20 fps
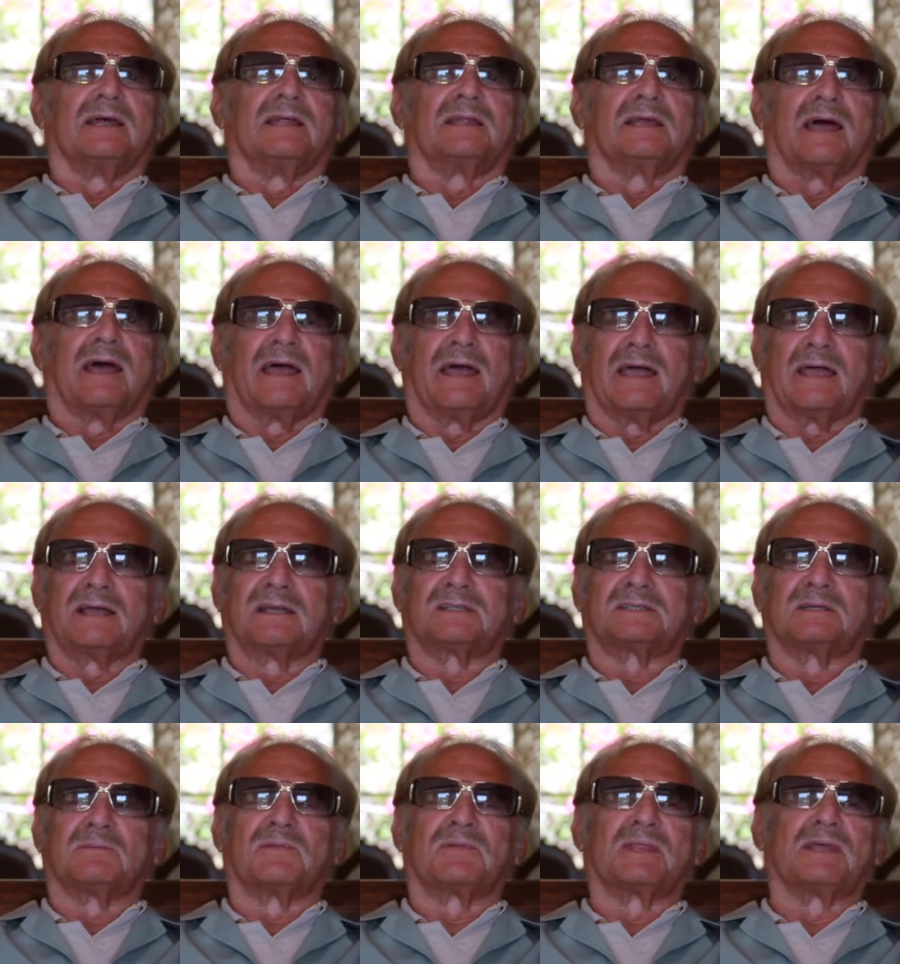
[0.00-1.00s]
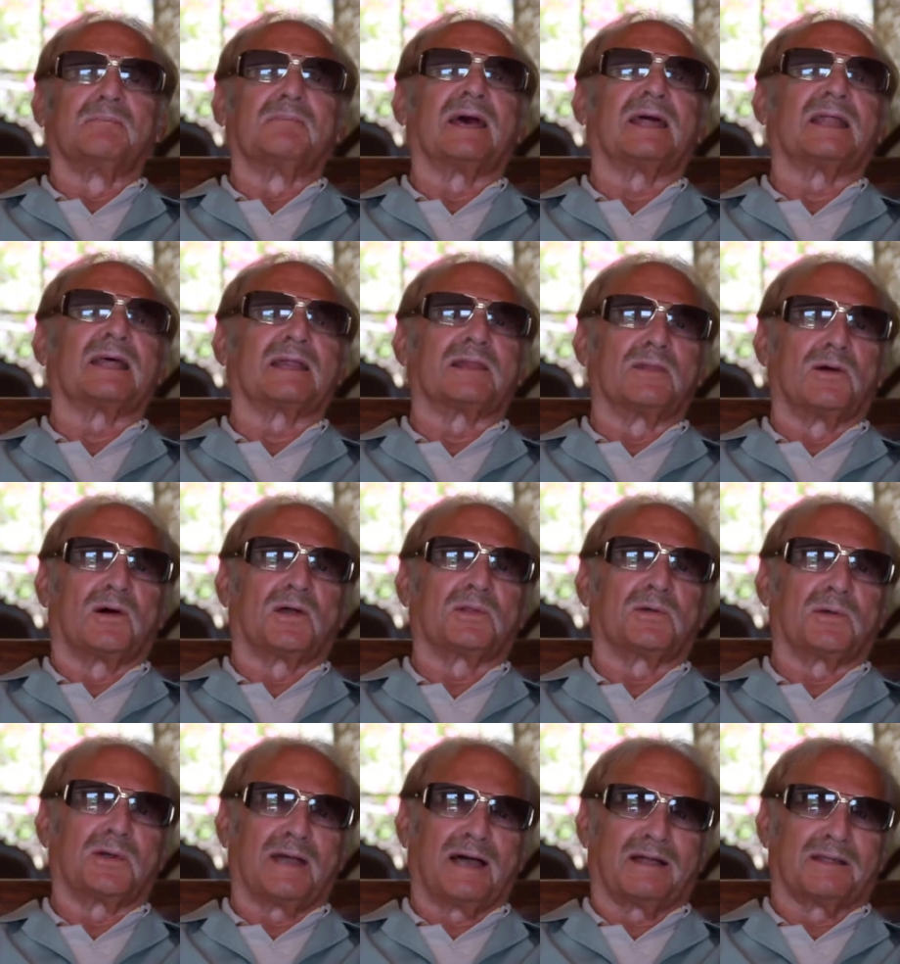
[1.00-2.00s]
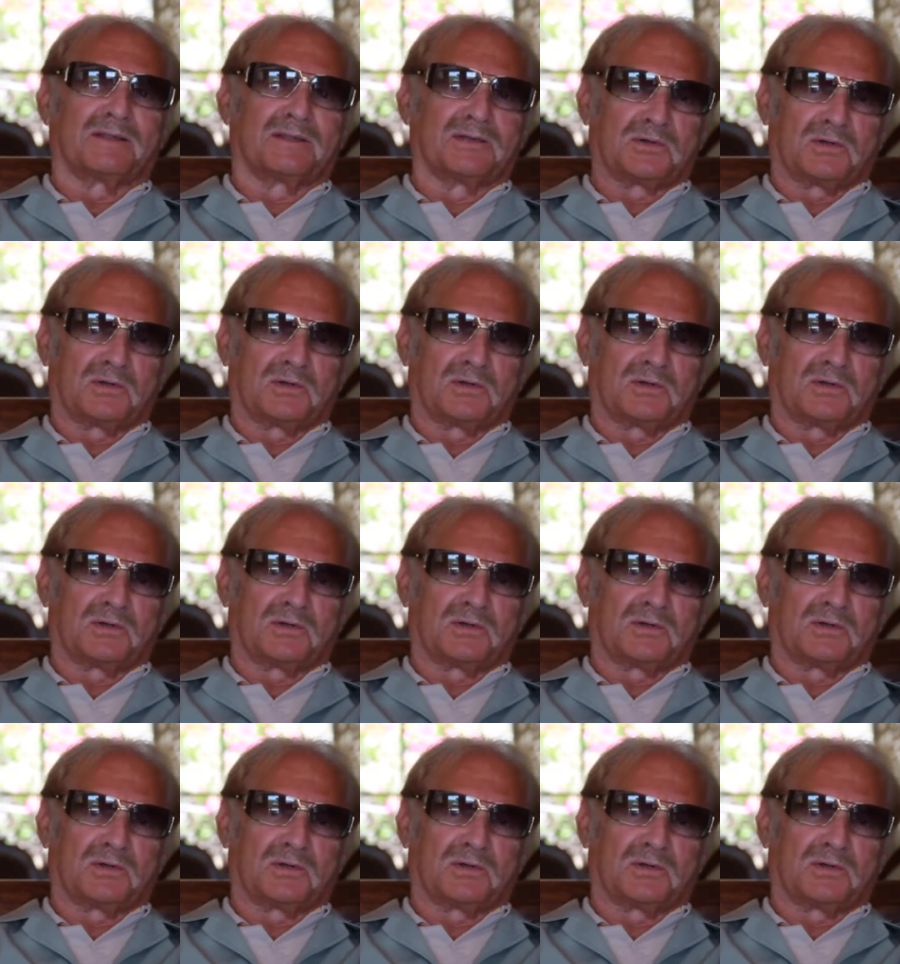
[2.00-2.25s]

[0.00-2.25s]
to hang some thematic laundry out to